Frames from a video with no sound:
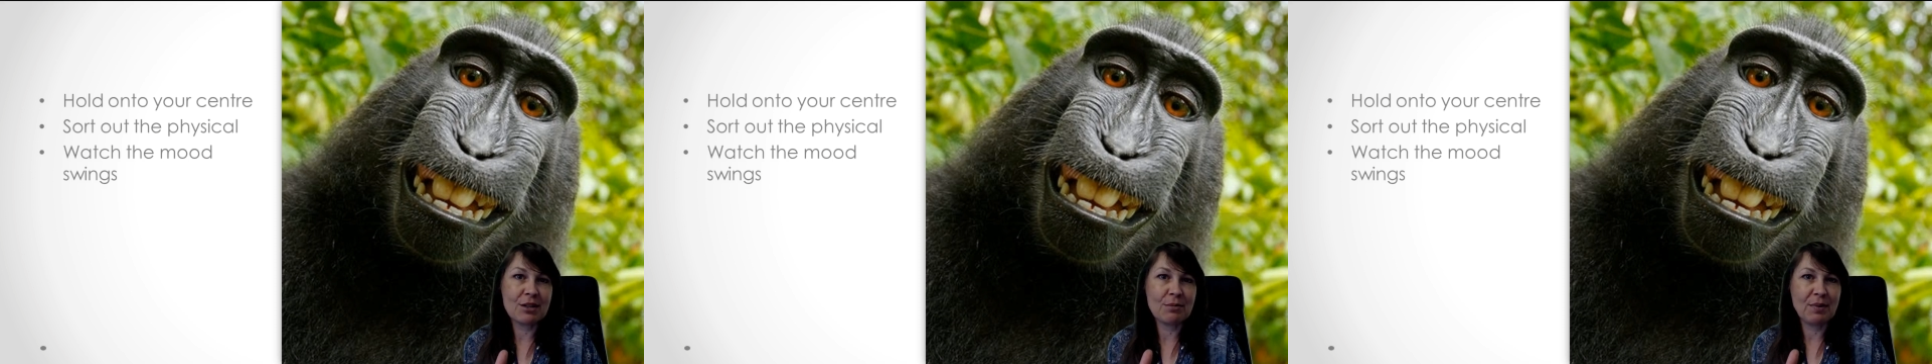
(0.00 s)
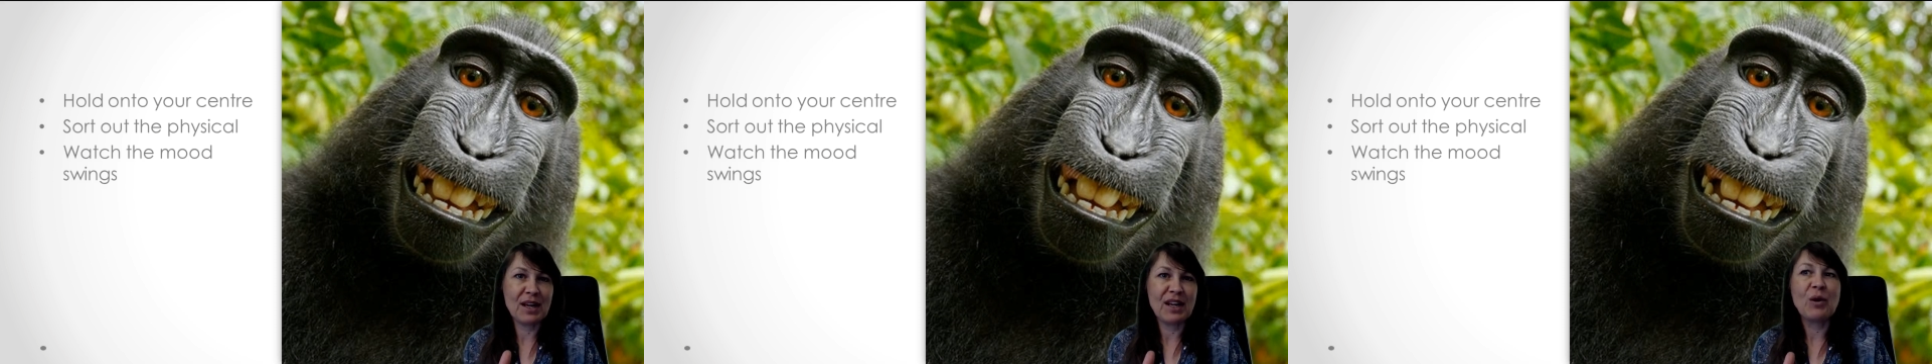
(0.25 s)
to
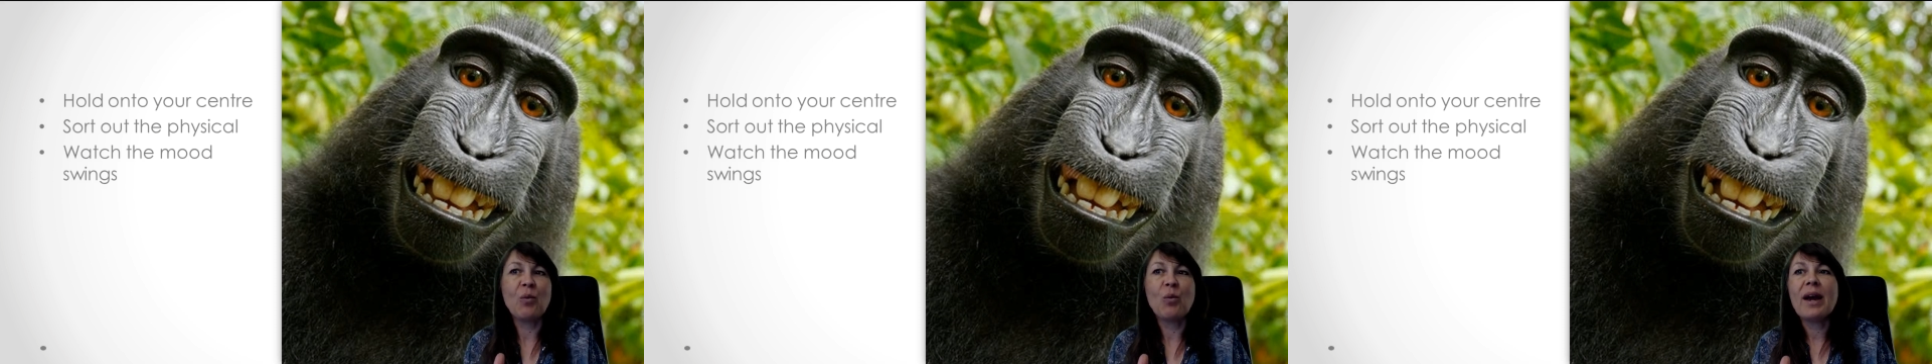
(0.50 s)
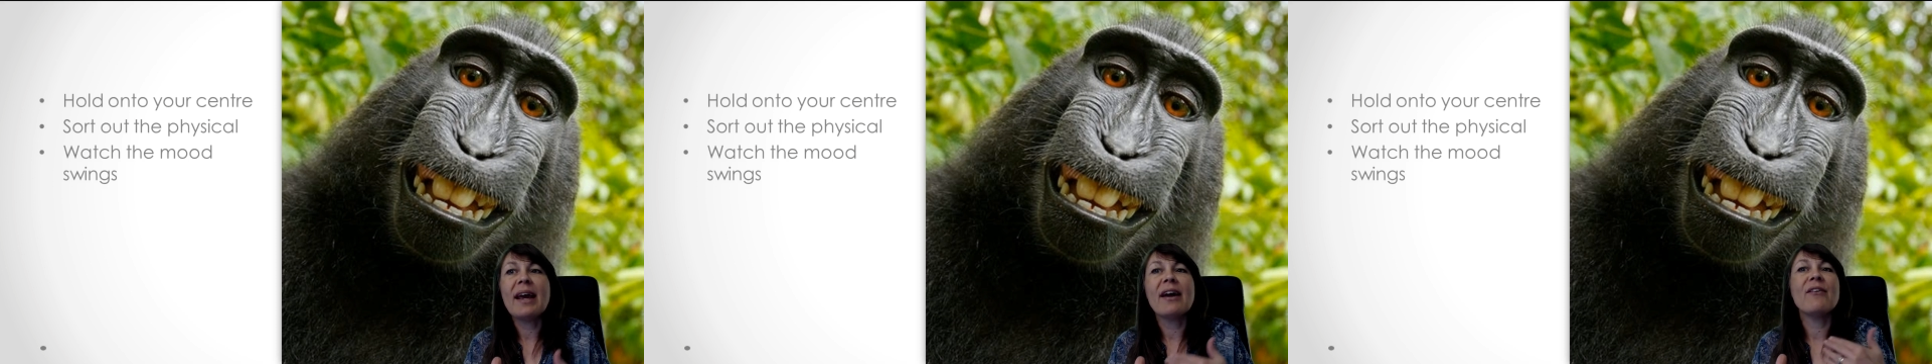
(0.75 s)
be
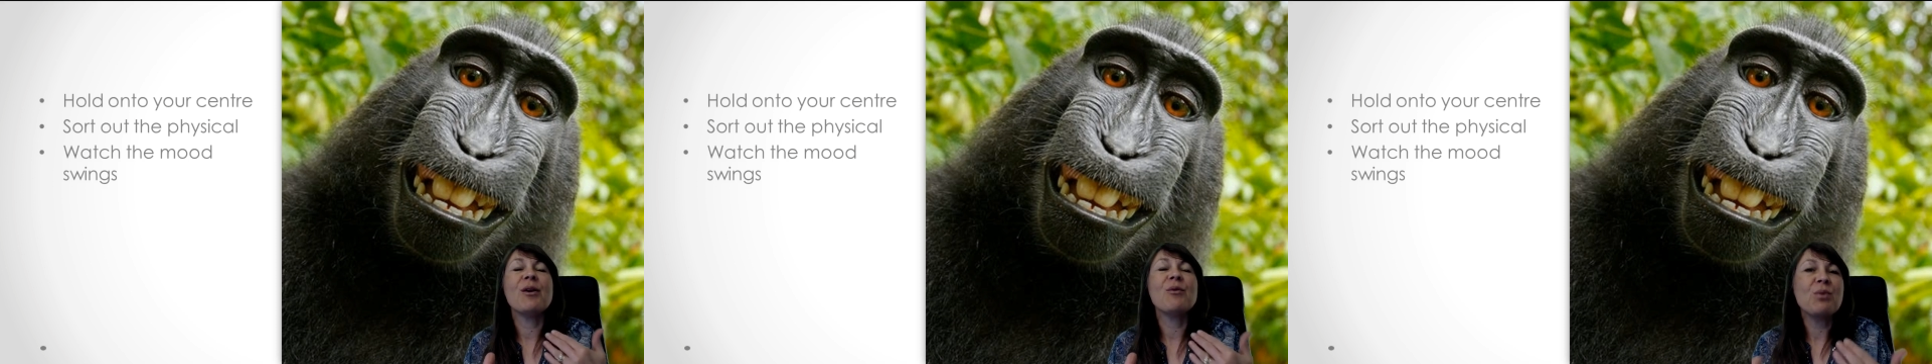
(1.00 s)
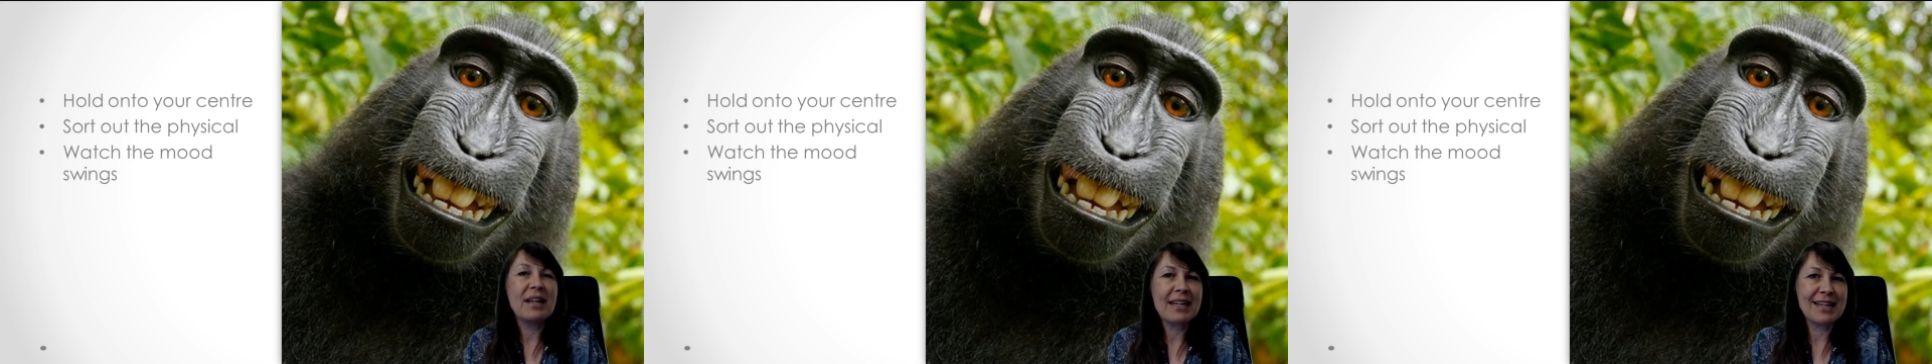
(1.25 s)
aware and
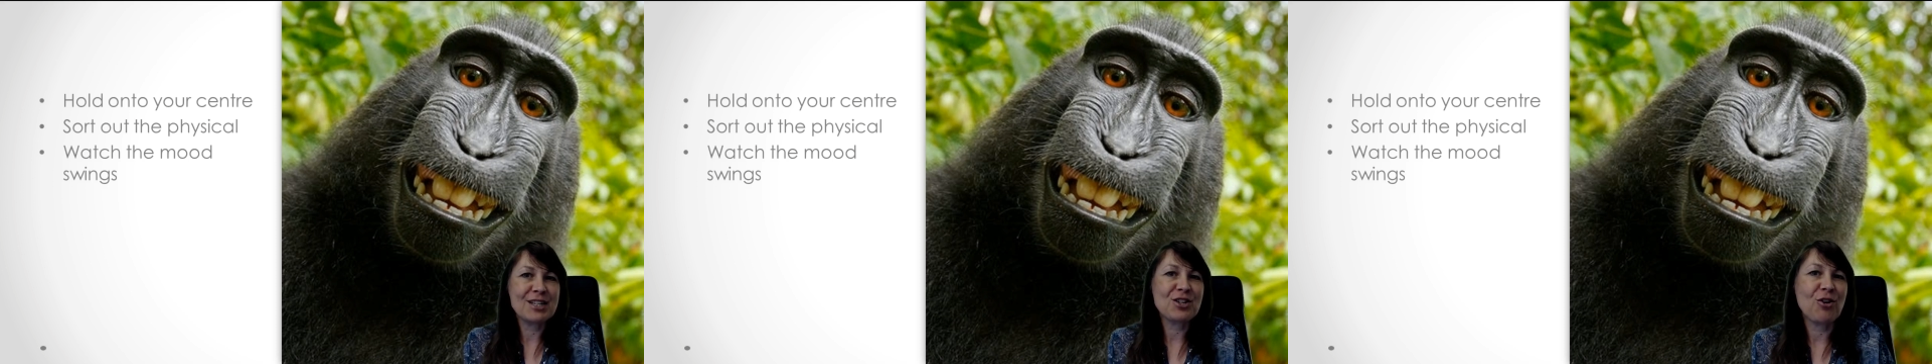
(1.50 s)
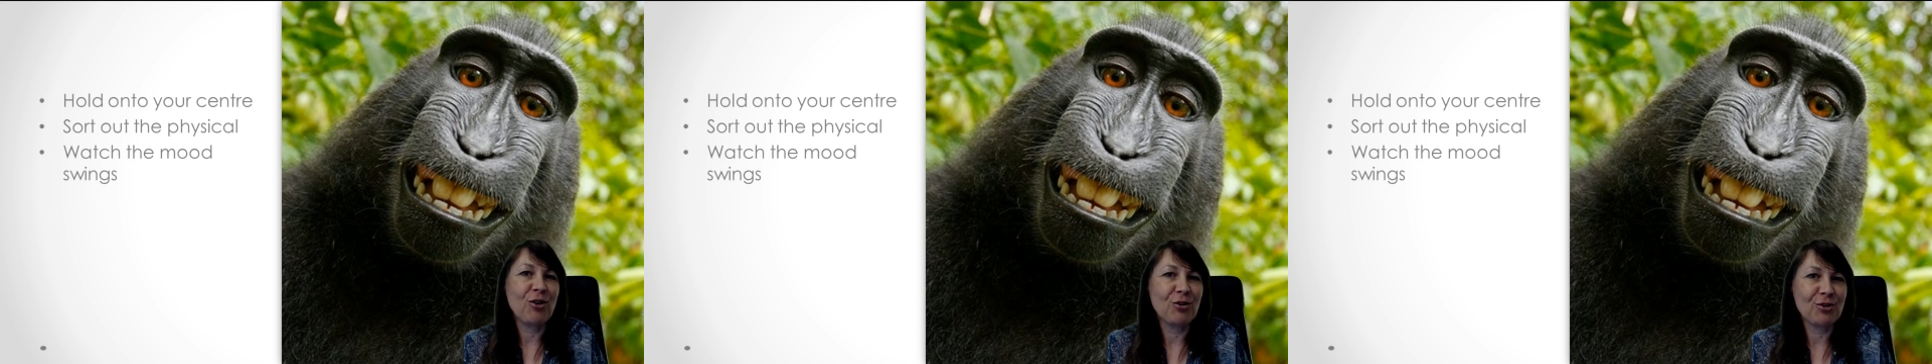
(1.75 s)
we need to
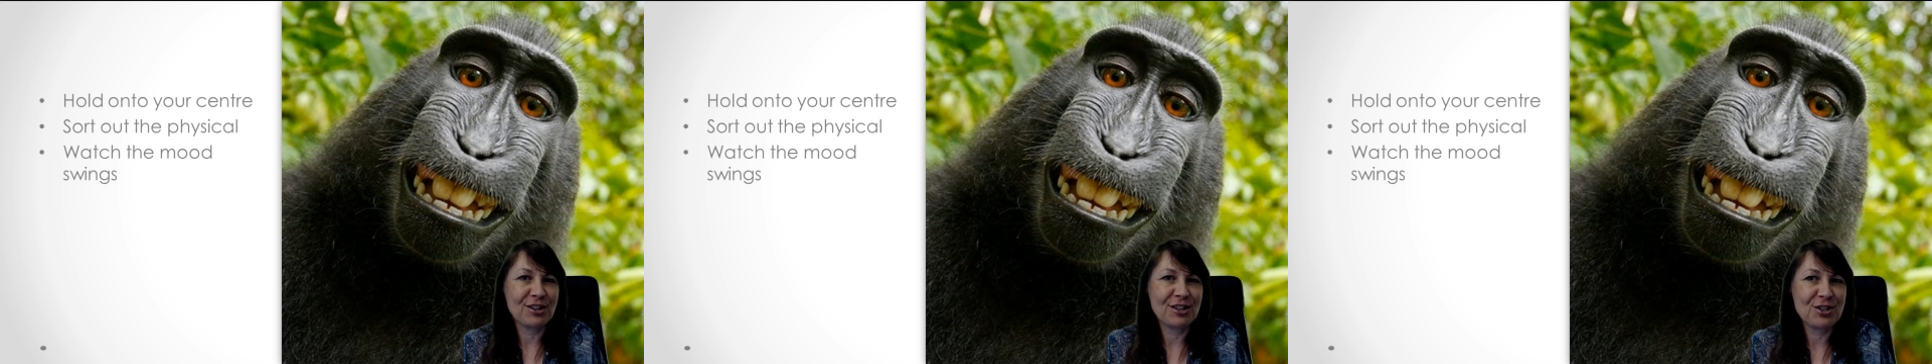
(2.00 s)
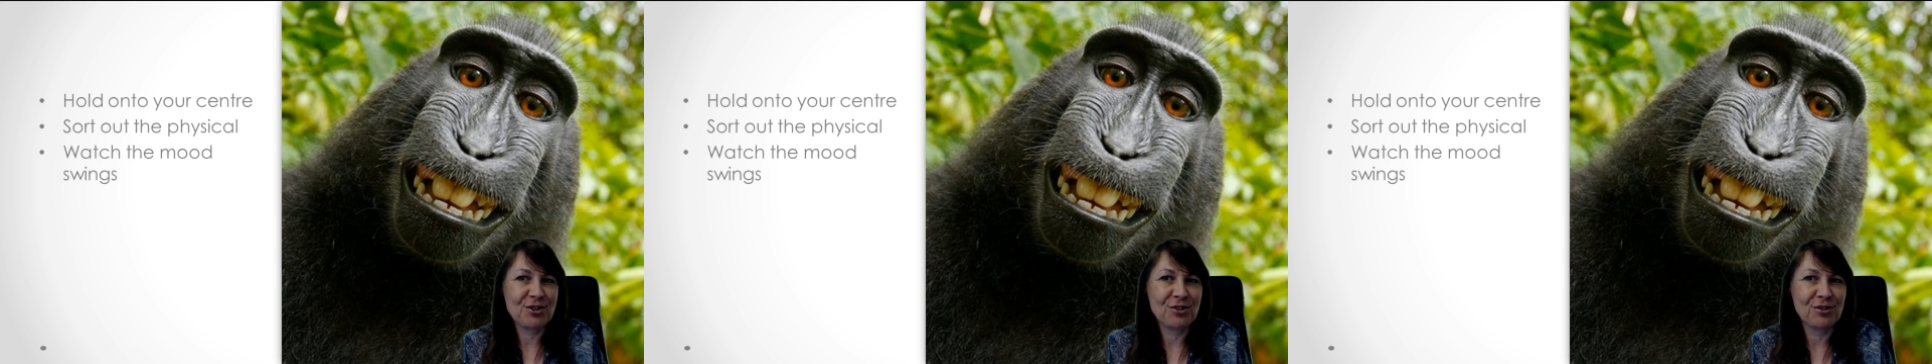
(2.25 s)
hold
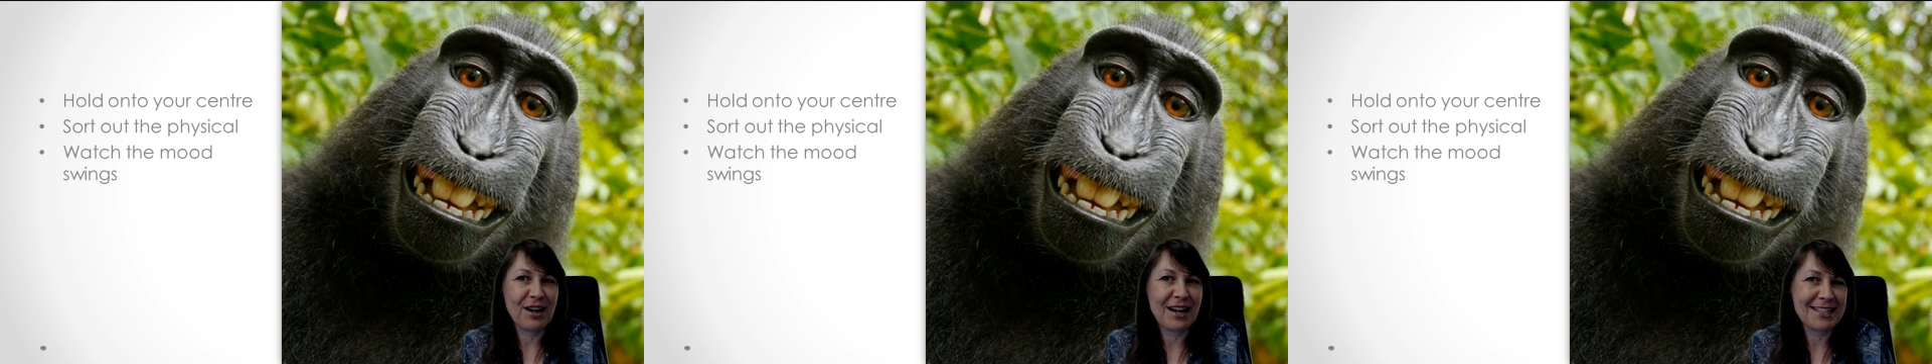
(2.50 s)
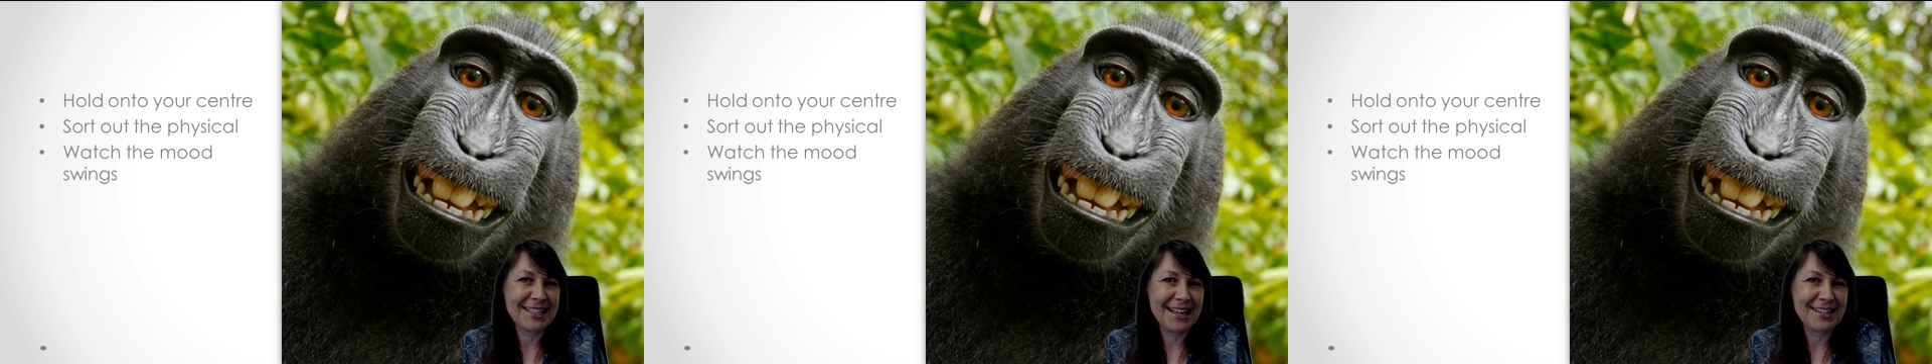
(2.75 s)
on to
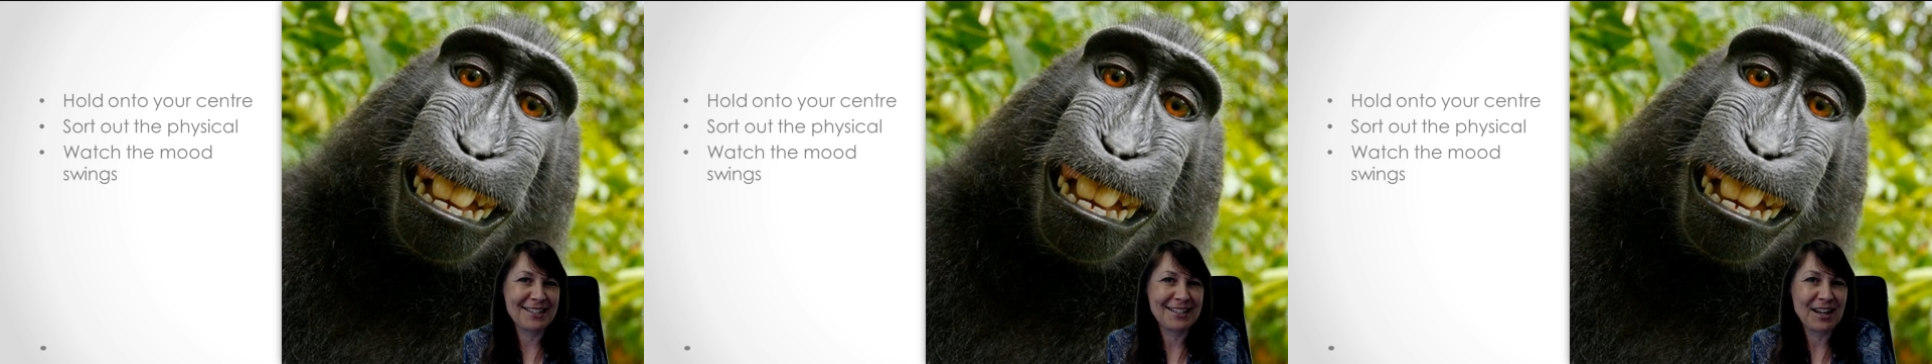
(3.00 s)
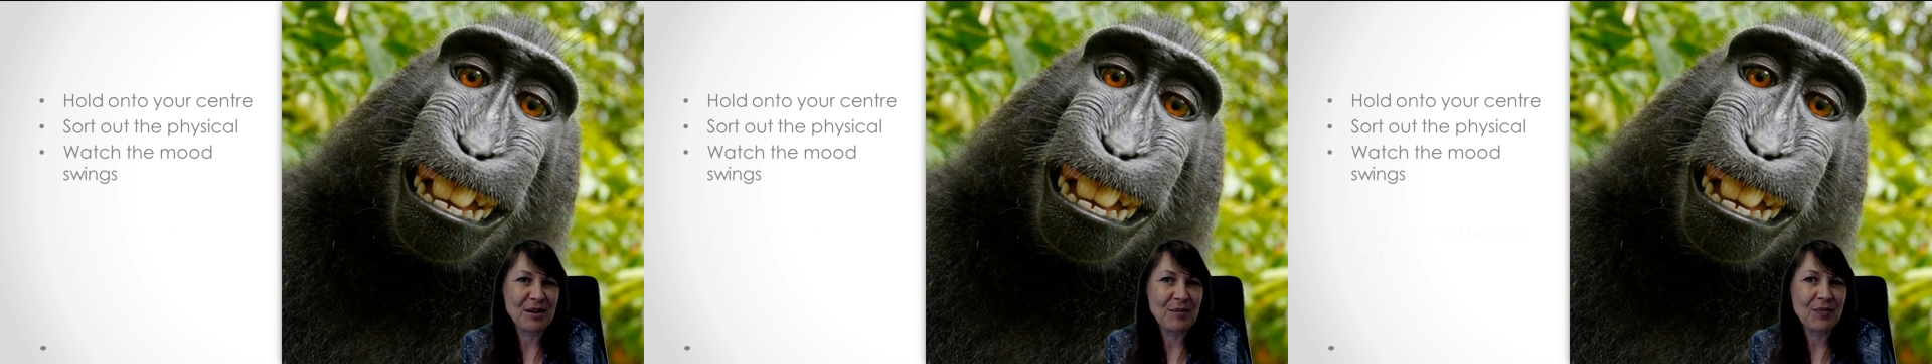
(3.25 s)
our
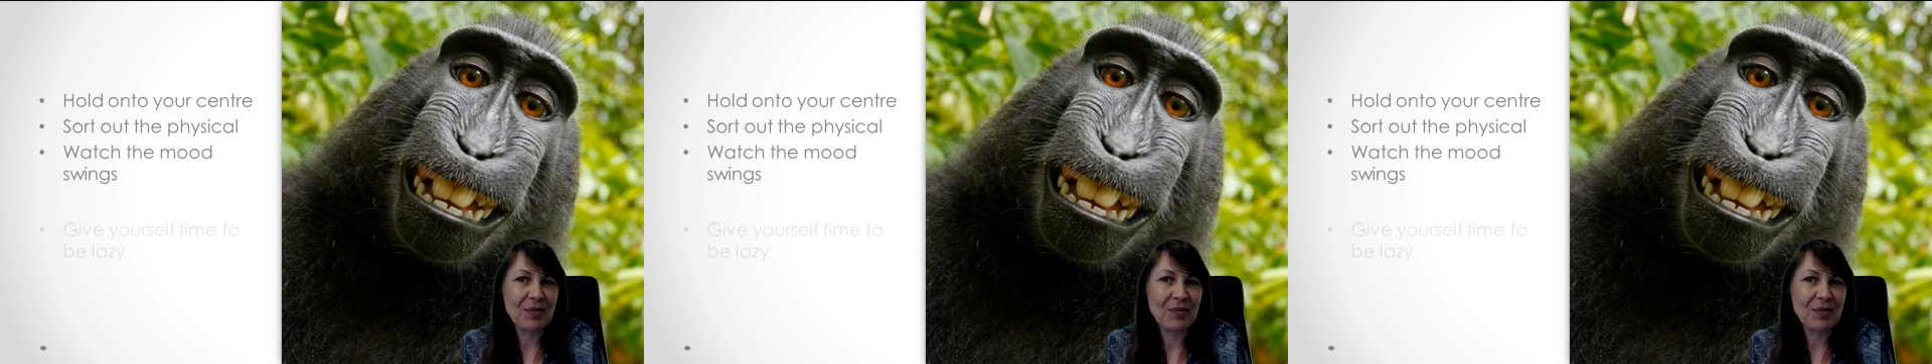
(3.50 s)
center.